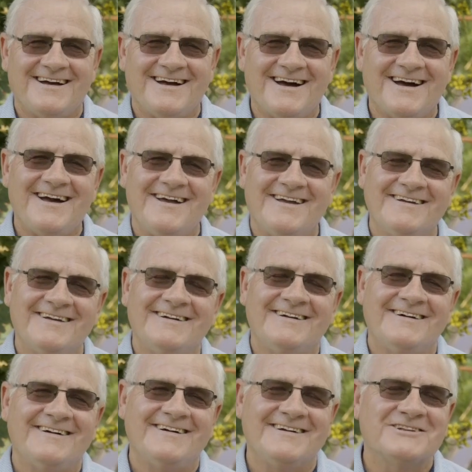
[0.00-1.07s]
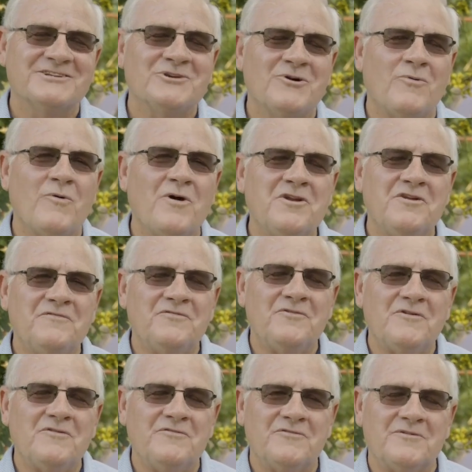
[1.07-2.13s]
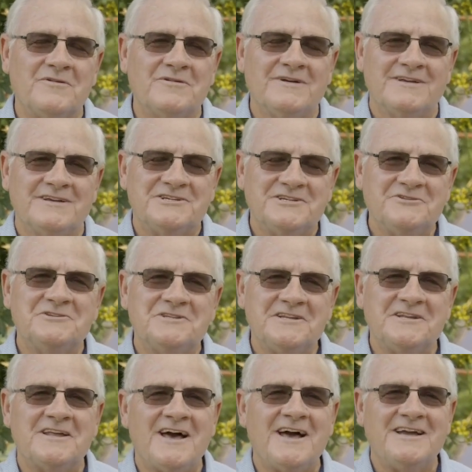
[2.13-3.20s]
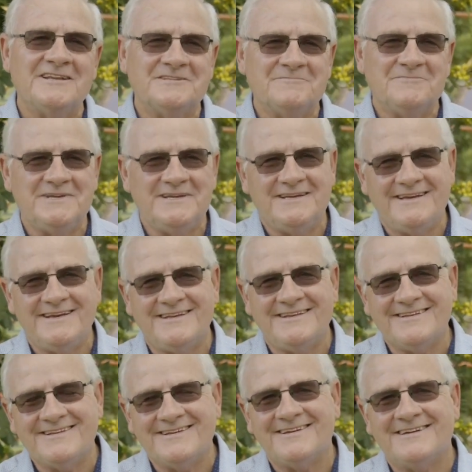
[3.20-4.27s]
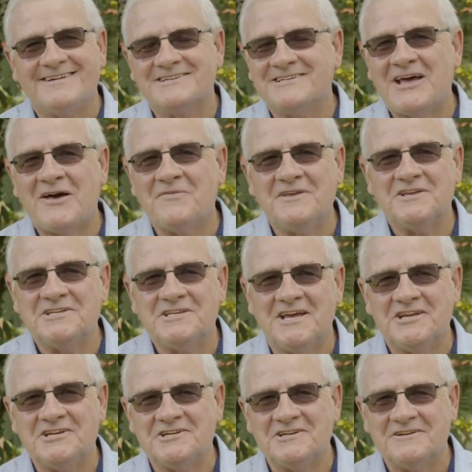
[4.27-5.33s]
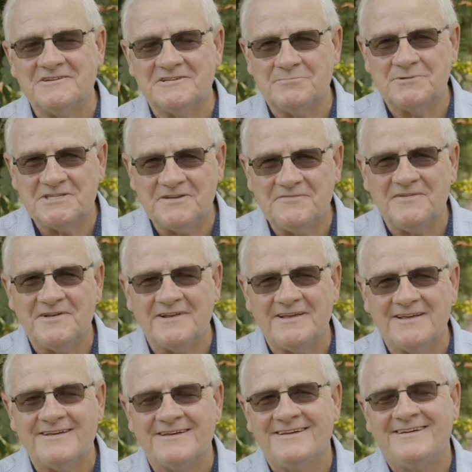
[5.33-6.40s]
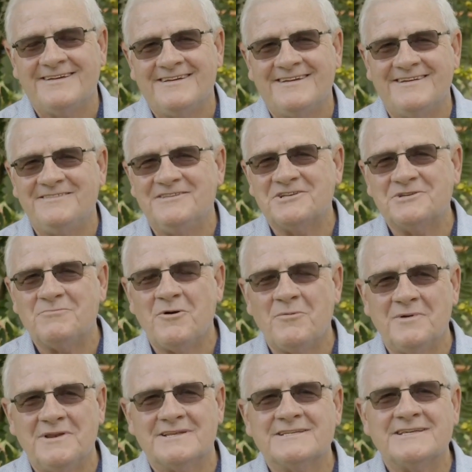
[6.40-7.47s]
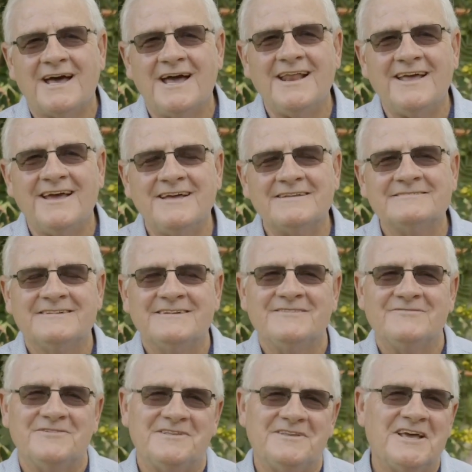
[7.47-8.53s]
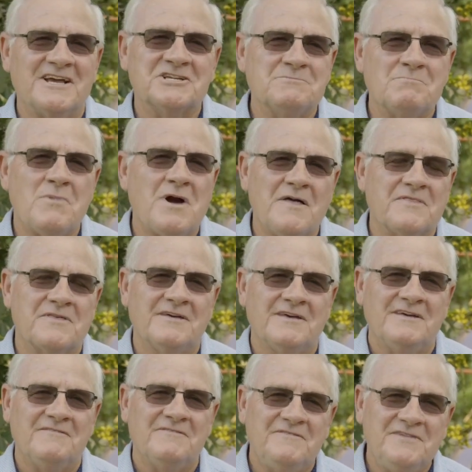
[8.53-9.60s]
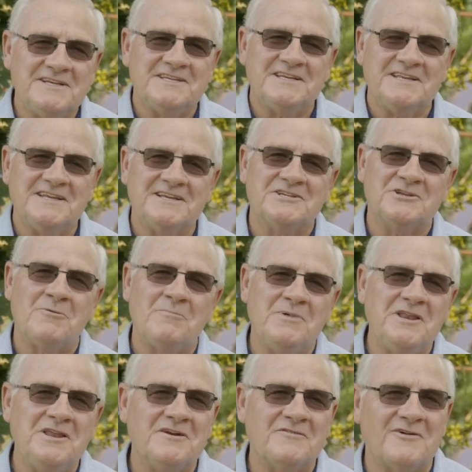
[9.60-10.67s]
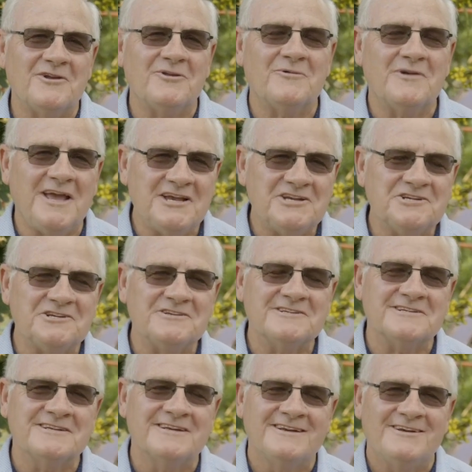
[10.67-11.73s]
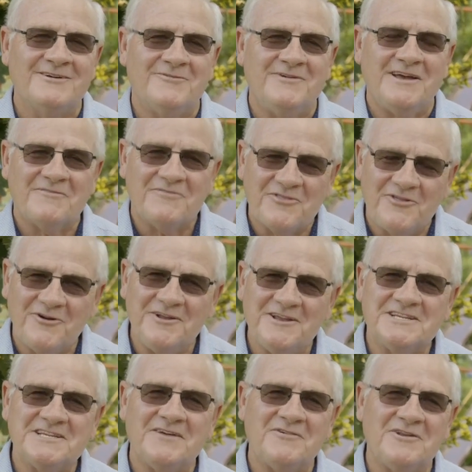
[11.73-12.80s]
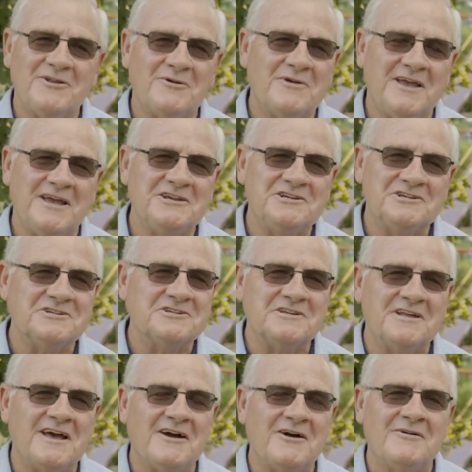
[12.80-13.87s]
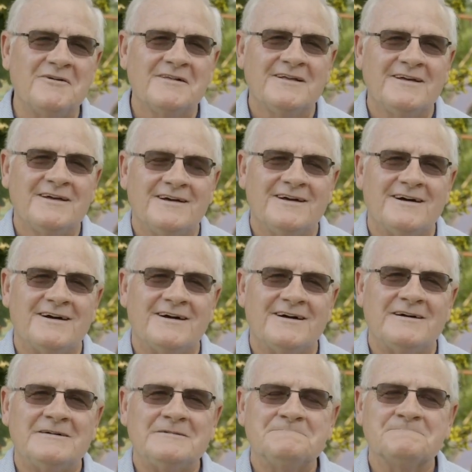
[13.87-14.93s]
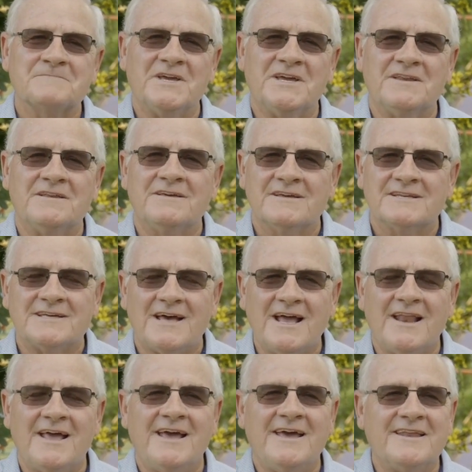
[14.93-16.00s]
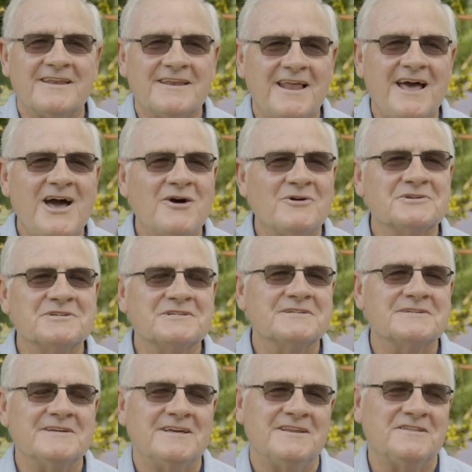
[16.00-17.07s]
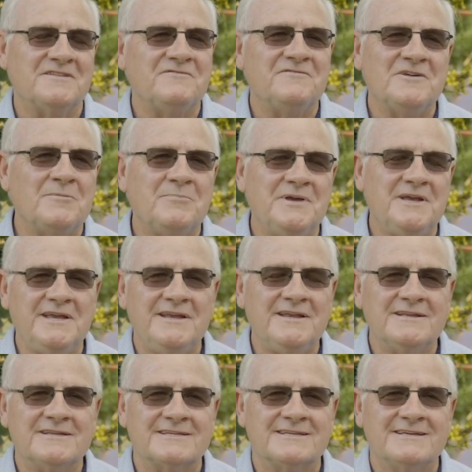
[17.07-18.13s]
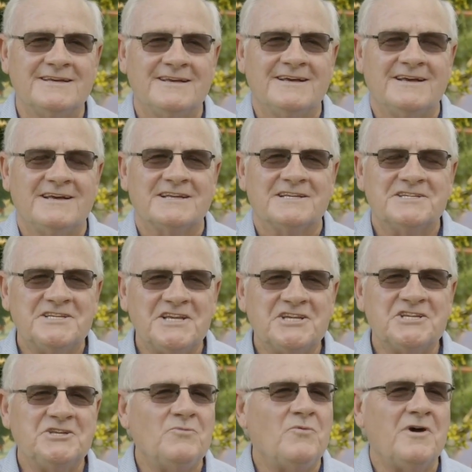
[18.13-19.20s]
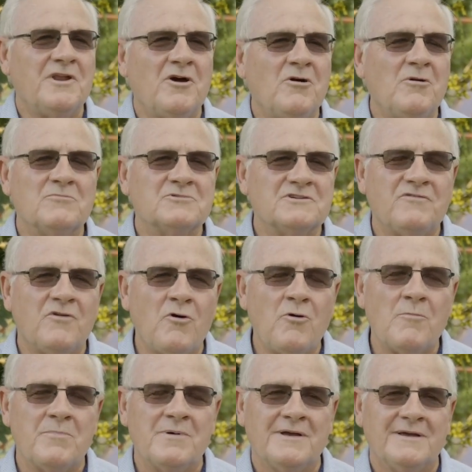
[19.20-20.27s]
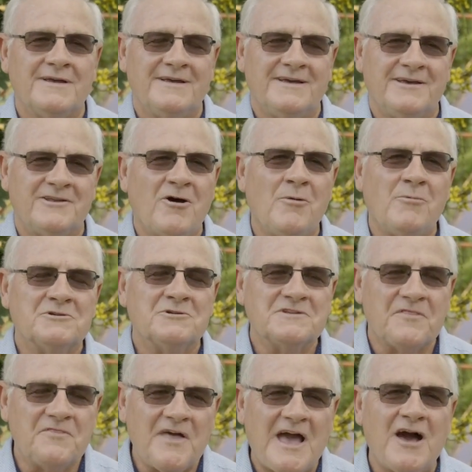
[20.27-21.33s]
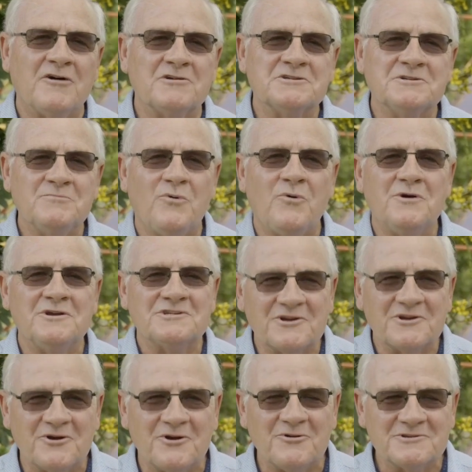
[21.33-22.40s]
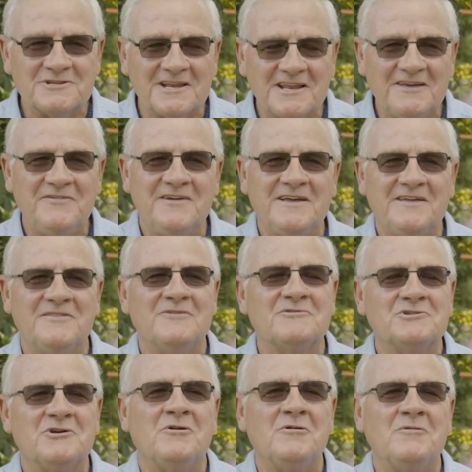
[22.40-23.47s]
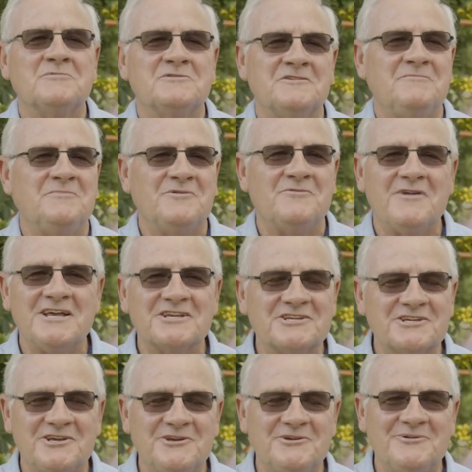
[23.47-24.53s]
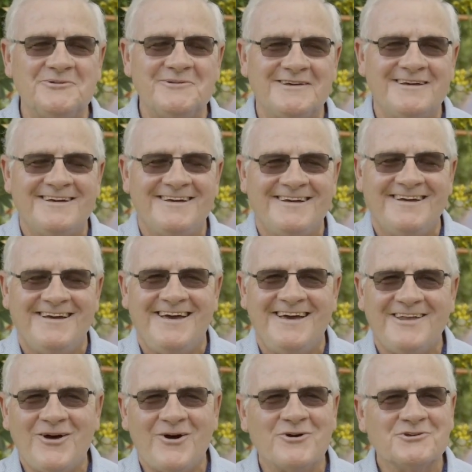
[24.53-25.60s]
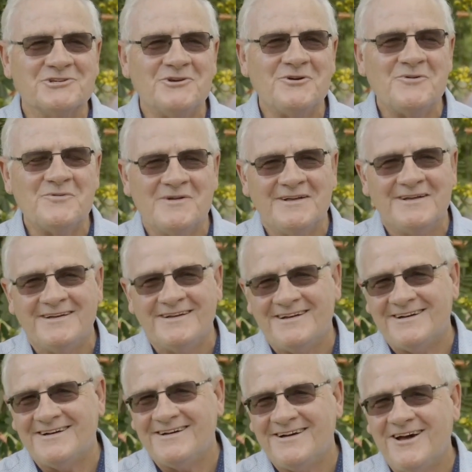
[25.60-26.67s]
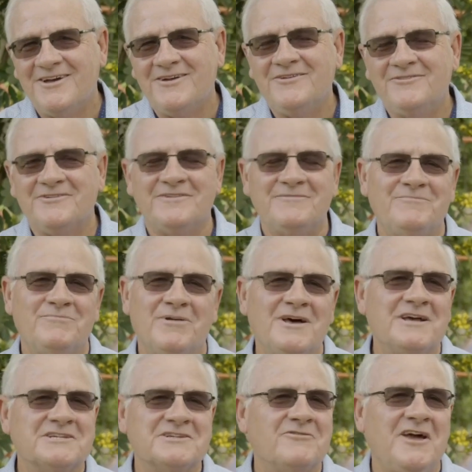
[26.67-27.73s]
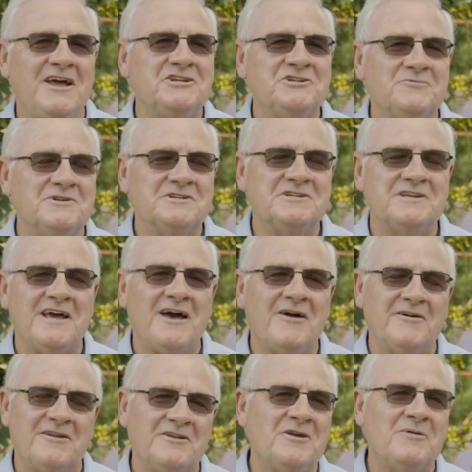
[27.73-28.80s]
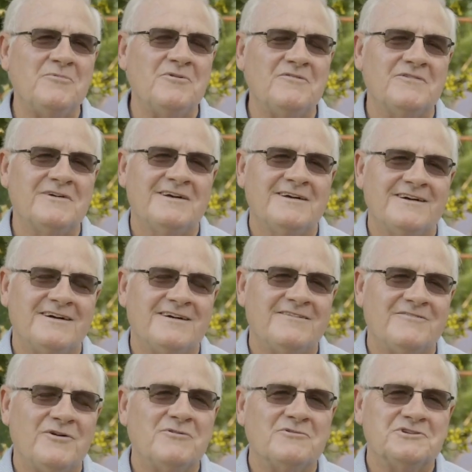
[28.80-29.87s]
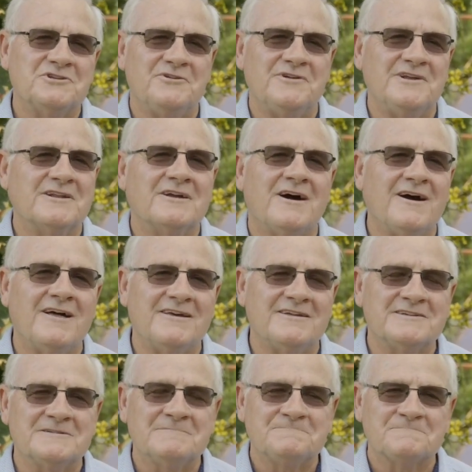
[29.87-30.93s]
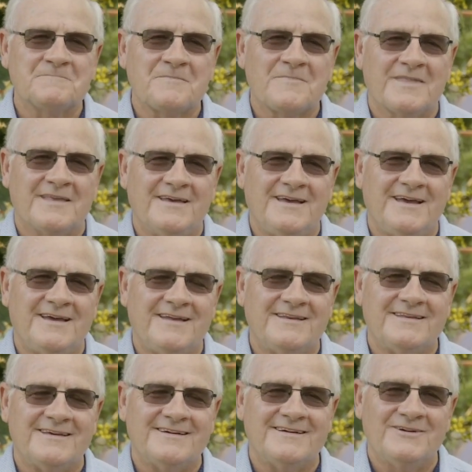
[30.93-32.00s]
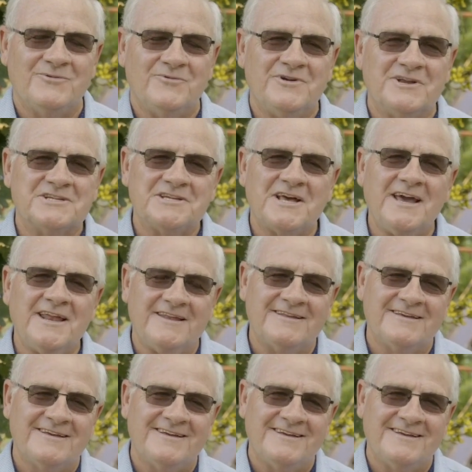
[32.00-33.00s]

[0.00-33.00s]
Hi. Uh, it's so wonderful for Susan and I to be in uh, Southeast Asia, specifically in this moment in Thailand for the next month, visiting so many of our locations. We have 37 locations now uh, in Thailand and Laos and in the Philippines, 61 homes of hope and almost a thousand boys and girls living in those homes that have been rescued and also 100 uh, plus graduates now and a number of of those that are in college. And uh, we're excited.